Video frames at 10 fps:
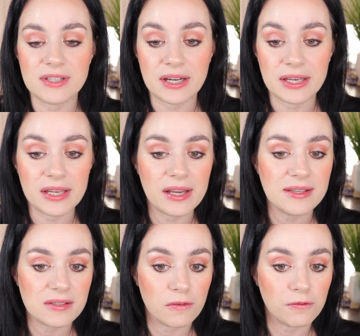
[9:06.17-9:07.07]
it a
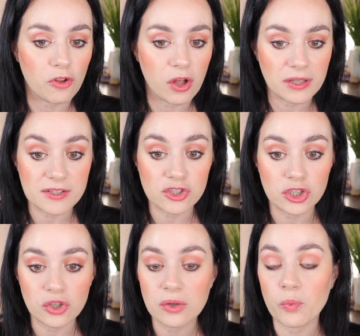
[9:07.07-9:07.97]
nice flawless
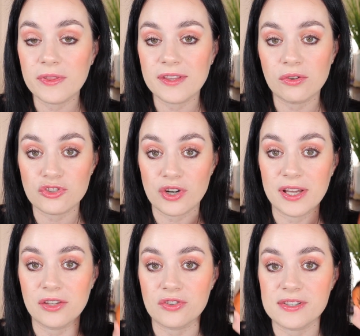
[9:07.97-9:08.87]
look without
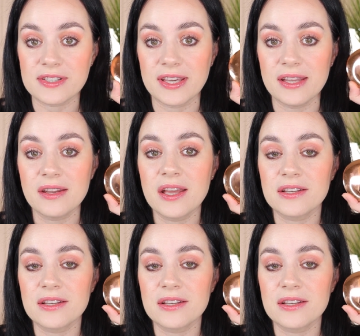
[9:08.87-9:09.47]
drying your skin.